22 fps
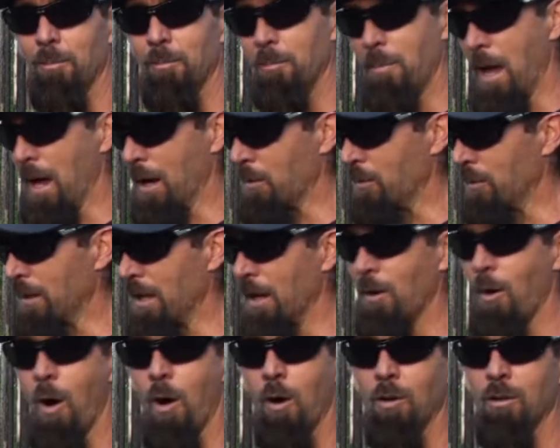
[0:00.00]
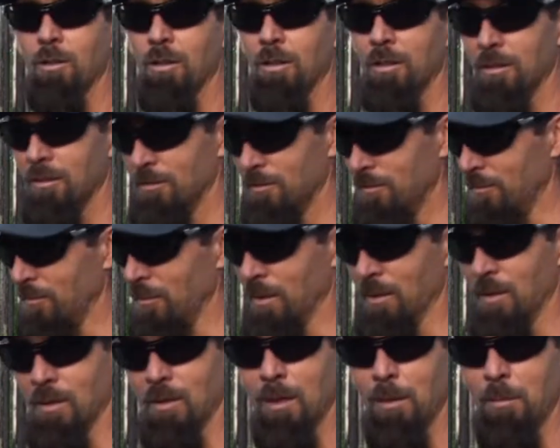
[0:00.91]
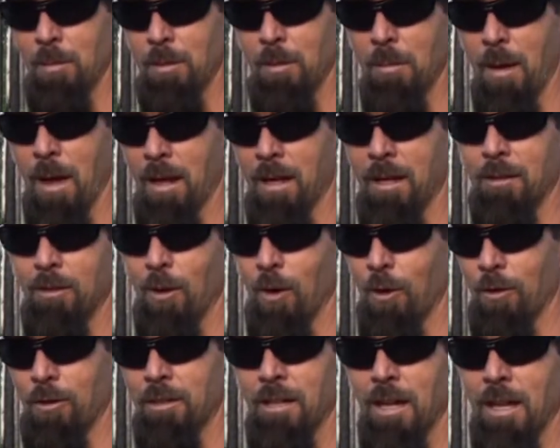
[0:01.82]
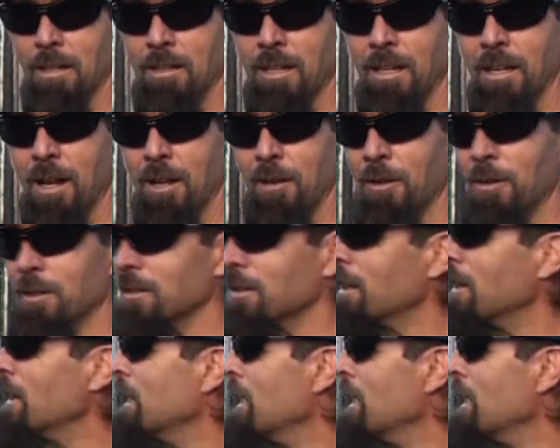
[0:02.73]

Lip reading: back when they logged Mississippi back in the early 1900s.